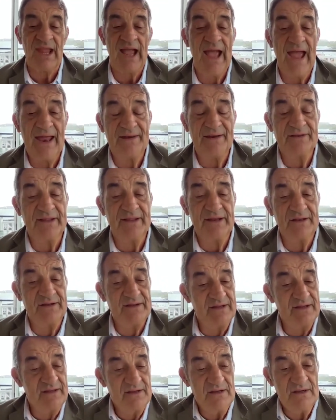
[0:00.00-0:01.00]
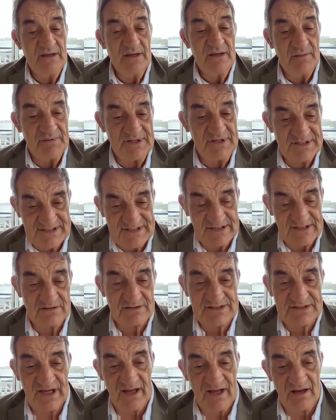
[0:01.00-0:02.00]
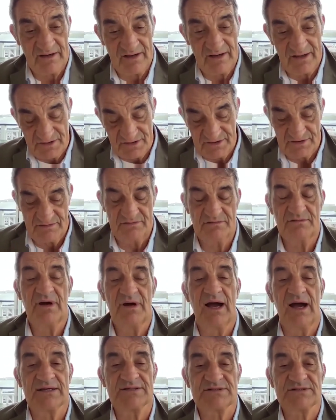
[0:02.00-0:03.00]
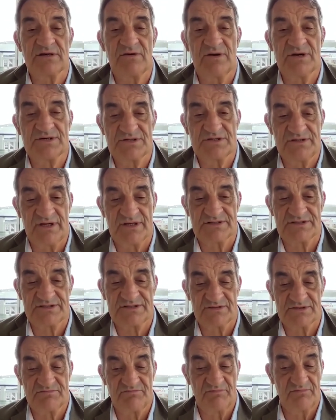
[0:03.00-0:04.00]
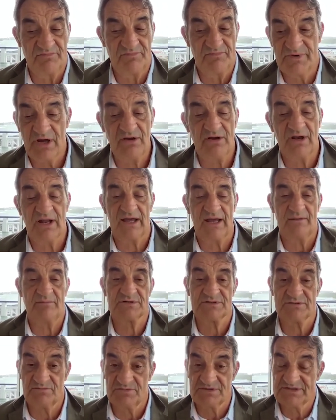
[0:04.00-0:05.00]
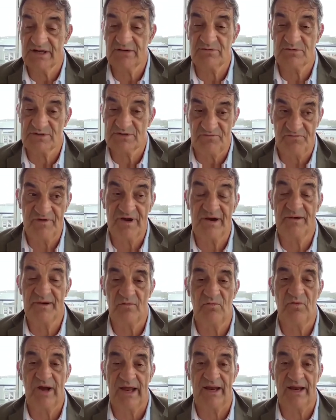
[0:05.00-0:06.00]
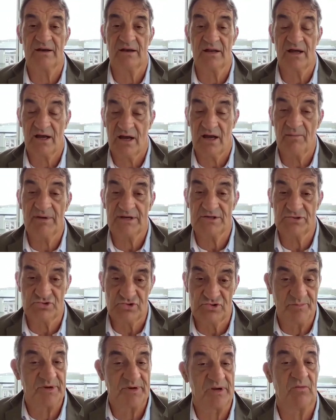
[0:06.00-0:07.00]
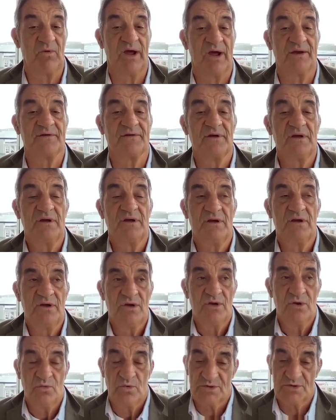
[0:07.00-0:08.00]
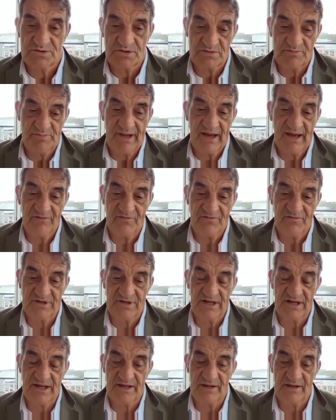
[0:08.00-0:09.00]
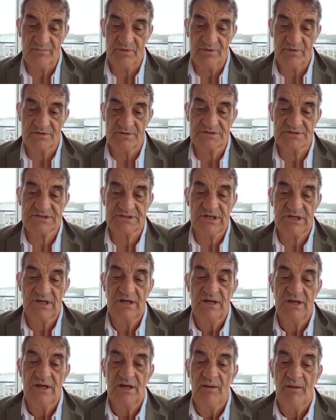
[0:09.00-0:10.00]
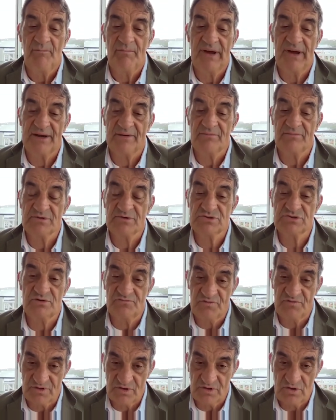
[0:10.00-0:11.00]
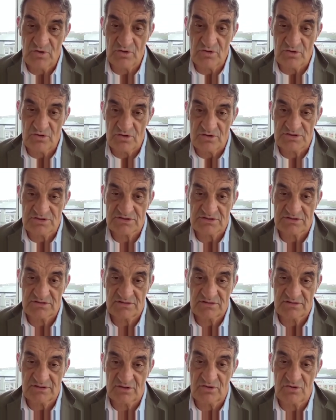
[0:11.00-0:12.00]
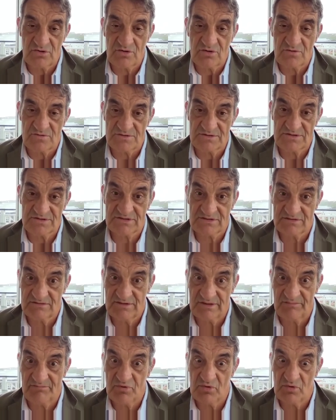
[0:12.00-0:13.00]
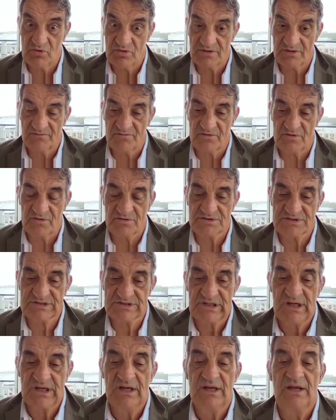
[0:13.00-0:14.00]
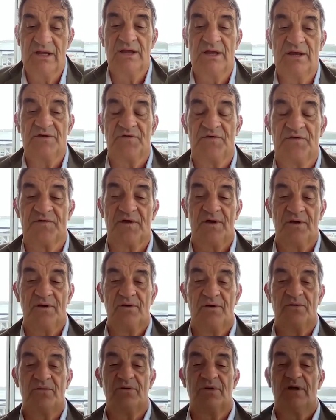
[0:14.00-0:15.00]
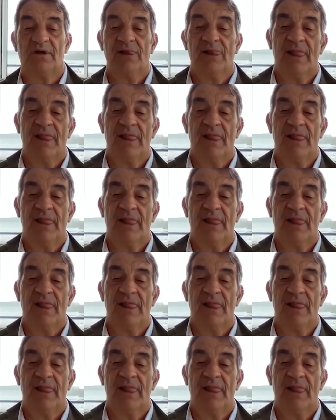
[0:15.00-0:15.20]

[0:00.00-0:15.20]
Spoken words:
And then the telltale, and as you asked the question, yes, there was no labels. The cellar was very wet, I mean dripping wet, which was bad for the labels, but it was good for the corks. The cork was important, of course. So,